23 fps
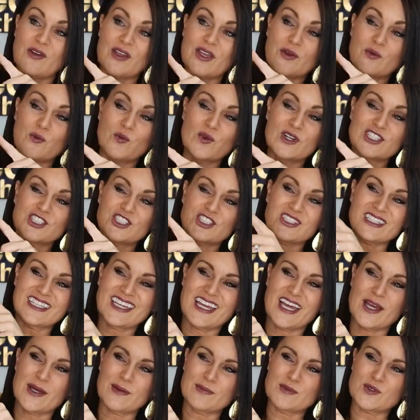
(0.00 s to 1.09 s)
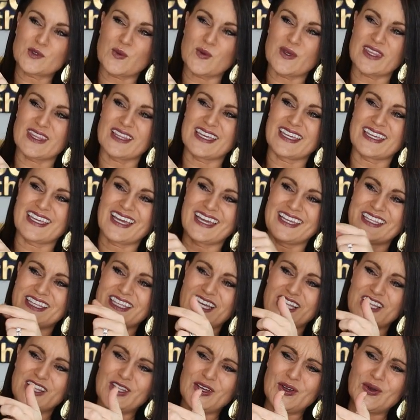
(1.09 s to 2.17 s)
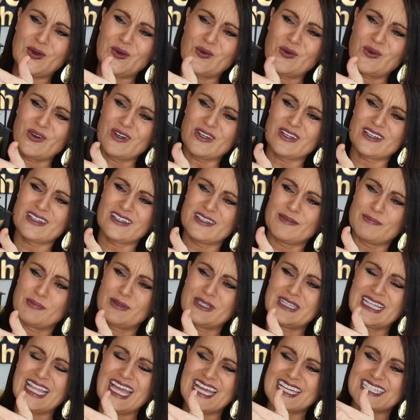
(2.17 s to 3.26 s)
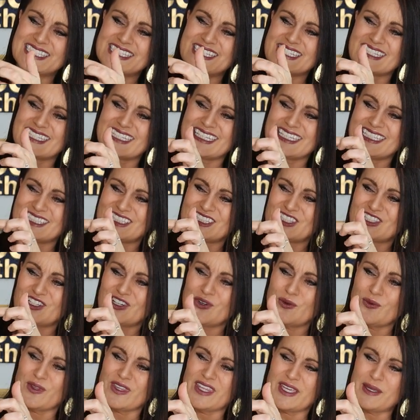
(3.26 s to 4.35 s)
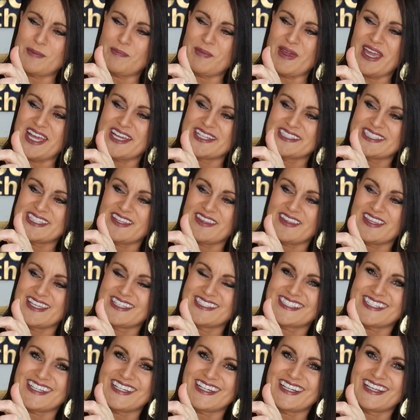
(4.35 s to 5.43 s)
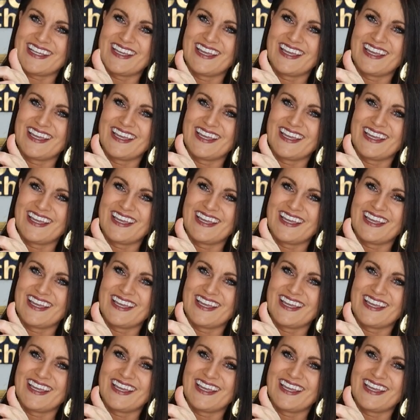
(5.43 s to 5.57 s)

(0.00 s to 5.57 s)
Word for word: Now it originally comes with like a yellow plastic insert with like bats and things on